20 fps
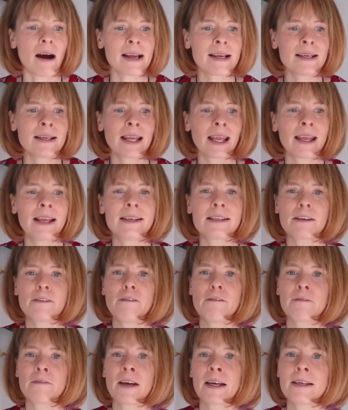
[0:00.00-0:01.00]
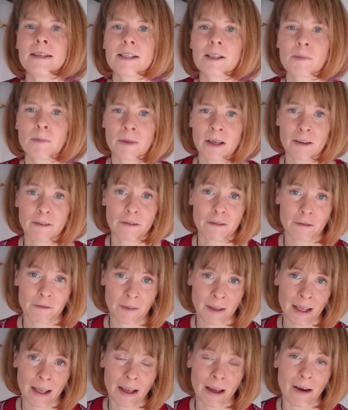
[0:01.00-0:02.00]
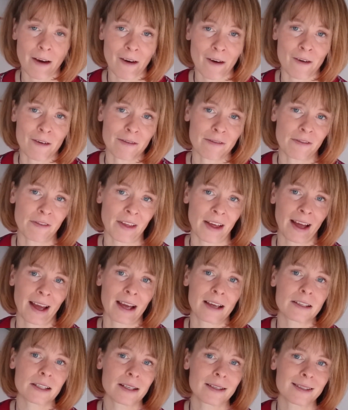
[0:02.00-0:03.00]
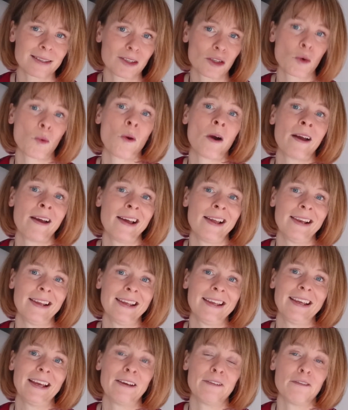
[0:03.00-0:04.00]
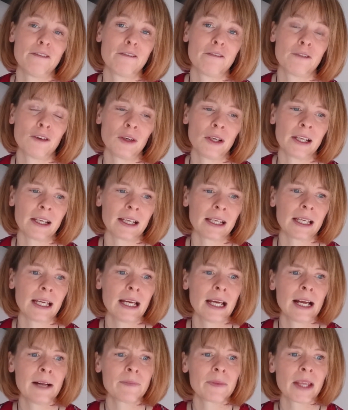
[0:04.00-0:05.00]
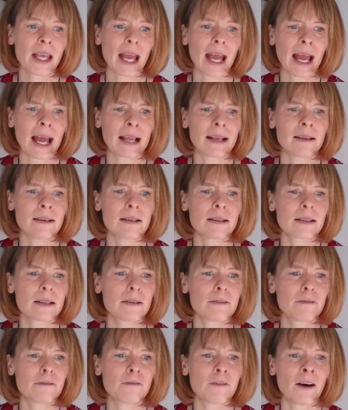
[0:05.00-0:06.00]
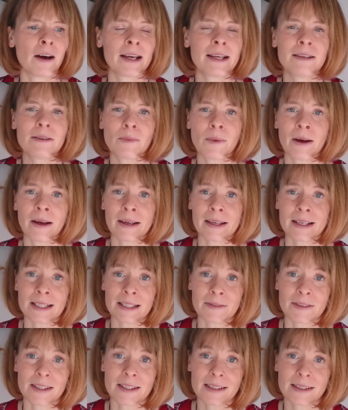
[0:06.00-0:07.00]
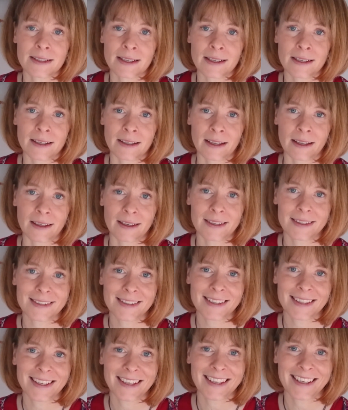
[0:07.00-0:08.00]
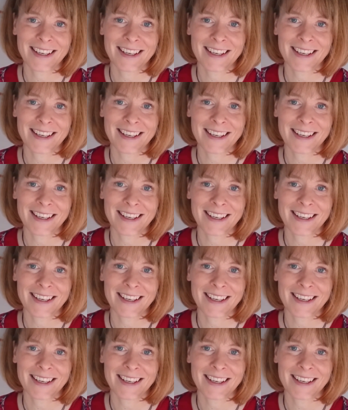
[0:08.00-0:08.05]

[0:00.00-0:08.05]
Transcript: I need to face my fear of that squarely and fully, and find ways of stilling it